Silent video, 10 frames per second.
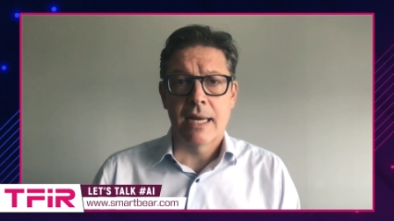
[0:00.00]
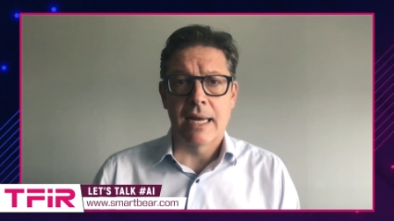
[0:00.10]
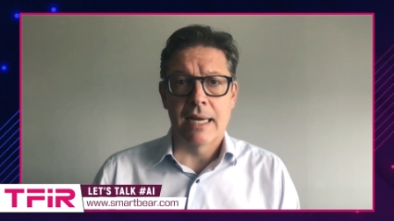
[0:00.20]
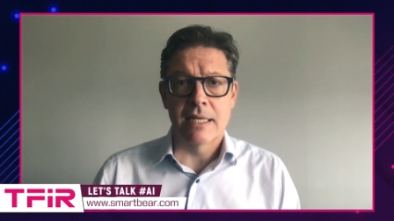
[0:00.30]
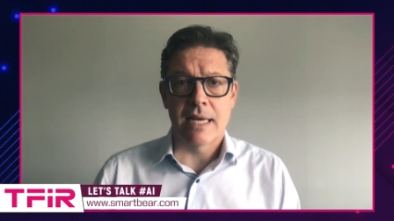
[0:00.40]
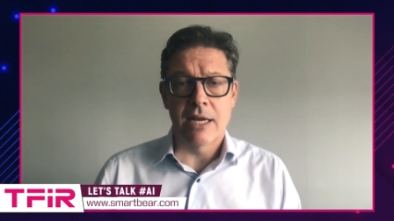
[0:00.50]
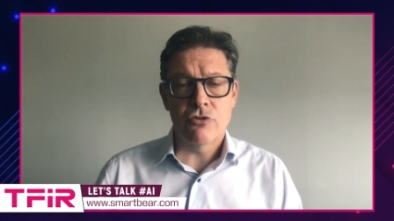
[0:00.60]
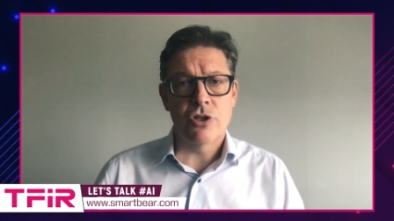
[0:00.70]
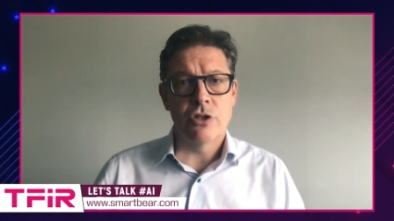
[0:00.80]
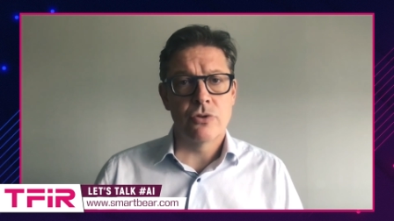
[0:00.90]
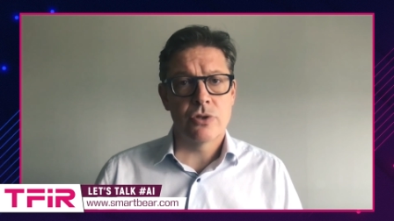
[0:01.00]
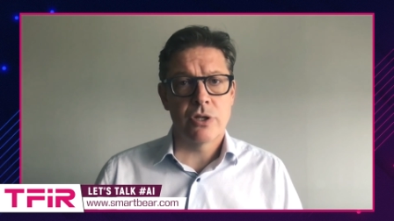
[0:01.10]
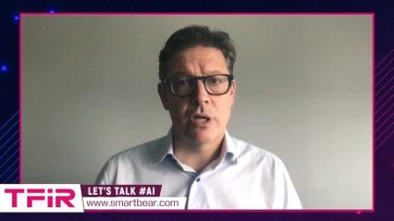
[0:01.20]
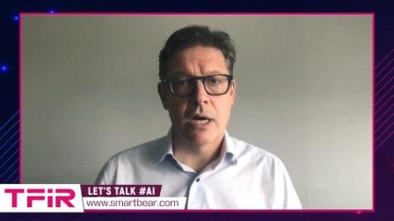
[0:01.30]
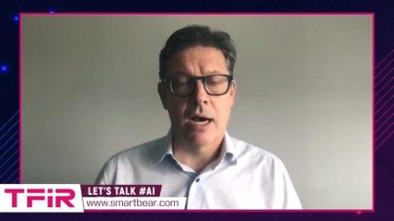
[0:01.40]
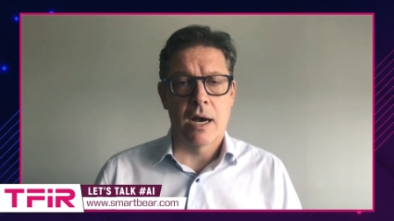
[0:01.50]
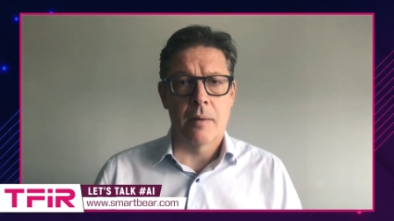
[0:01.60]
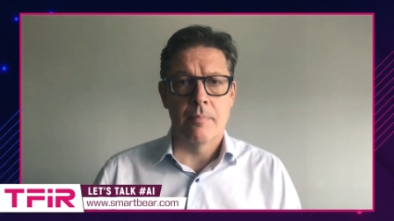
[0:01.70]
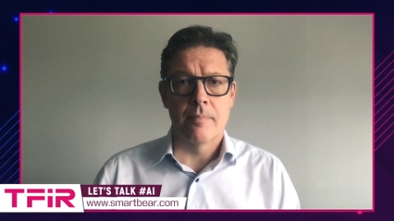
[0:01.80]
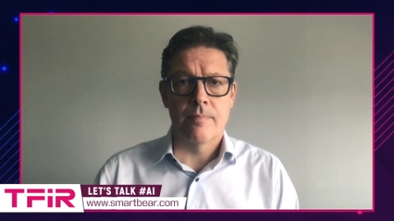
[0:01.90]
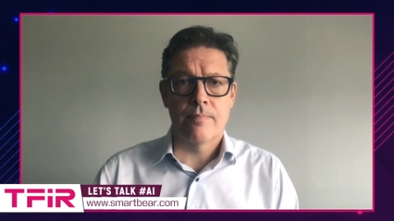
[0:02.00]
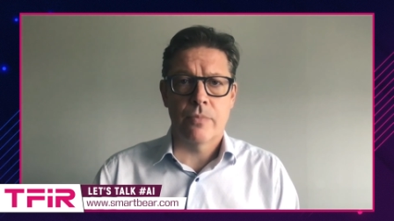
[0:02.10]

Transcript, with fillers: is introduced um,